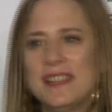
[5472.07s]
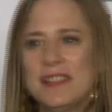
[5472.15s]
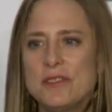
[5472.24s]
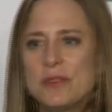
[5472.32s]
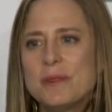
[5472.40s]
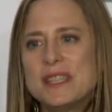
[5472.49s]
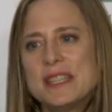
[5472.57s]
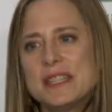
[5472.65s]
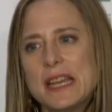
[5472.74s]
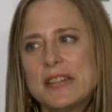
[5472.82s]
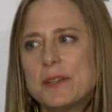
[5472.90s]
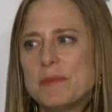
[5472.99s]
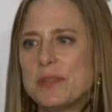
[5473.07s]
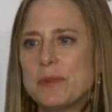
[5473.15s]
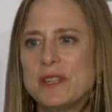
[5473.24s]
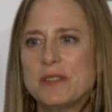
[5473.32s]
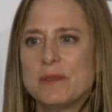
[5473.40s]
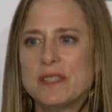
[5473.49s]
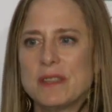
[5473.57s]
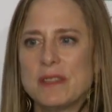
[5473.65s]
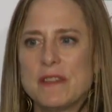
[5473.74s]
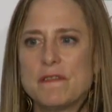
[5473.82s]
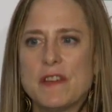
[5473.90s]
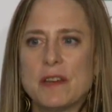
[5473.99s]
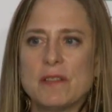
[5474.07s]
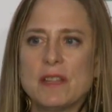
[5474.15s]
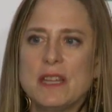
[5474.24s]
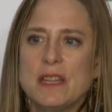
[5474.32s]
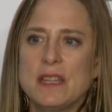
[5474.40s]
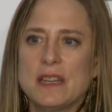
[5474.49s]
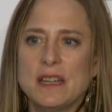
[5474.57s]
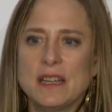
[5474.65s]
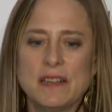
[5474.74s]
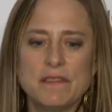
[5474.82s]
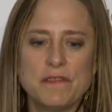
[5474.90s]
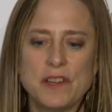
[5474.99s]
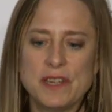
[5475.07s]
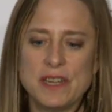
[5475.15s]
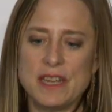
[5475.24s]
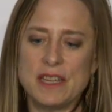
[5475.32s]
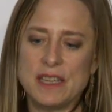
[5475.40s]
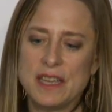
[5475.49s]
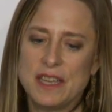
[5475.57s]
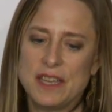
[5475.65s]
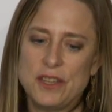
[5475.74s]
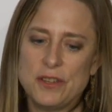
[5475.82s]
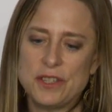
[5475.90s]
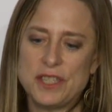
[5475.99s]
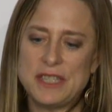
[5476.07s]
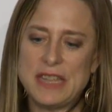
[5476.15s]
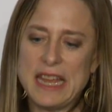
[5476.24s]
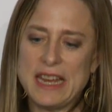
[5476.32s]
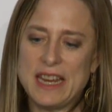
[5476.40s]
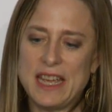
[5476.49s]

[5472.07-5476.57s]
There's always a tension between doing something federally and then kind of funding your state.